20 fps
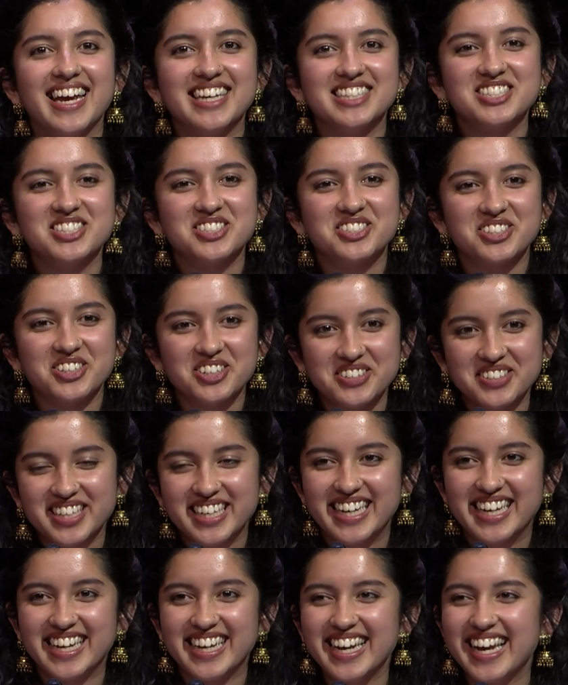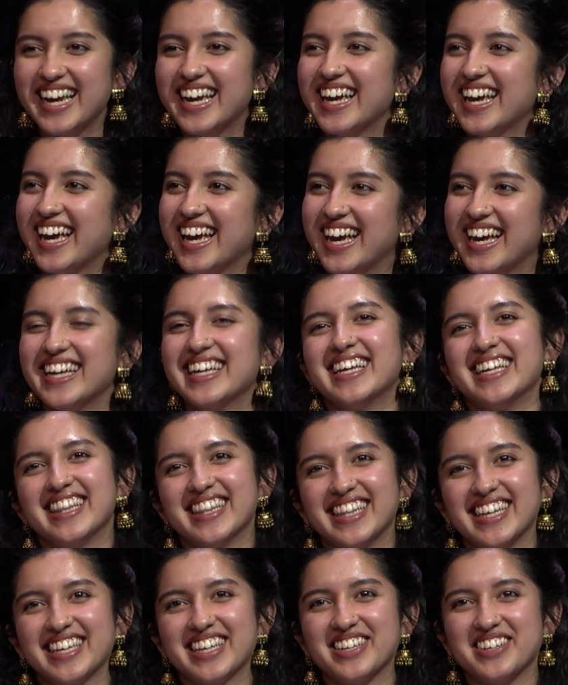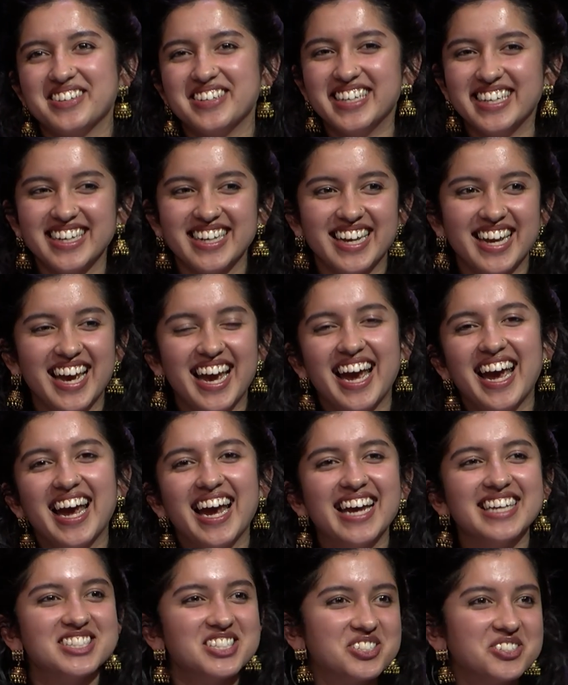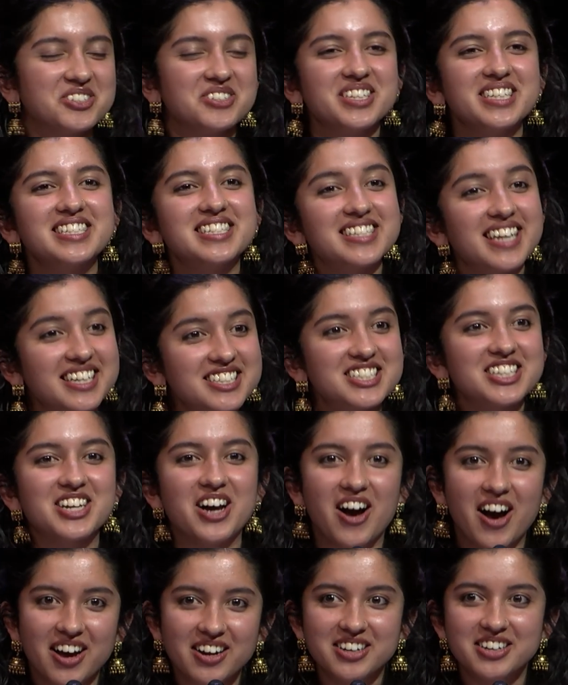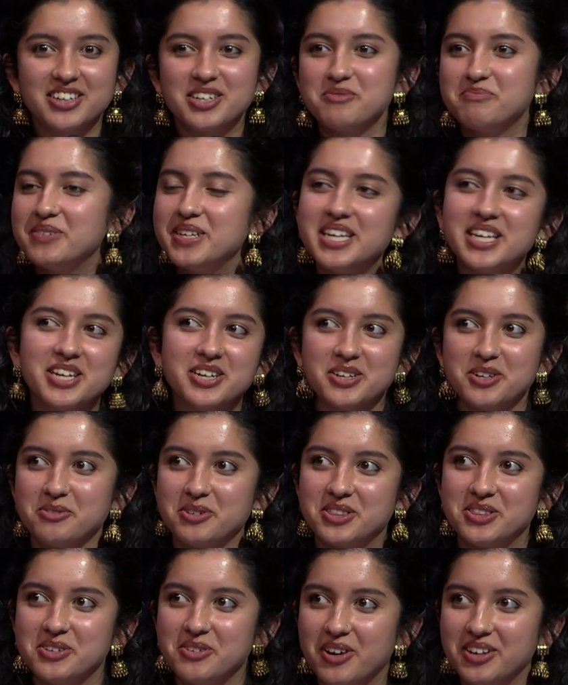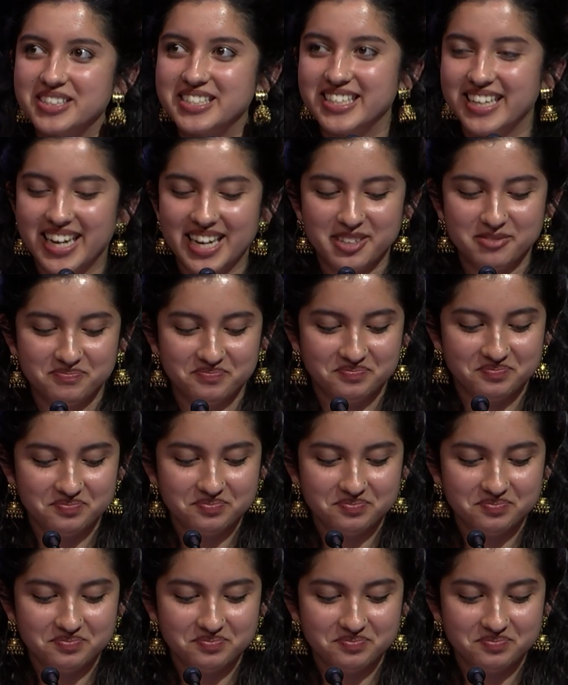It's truly, thank you. It's truly such an honor to be here with you all today.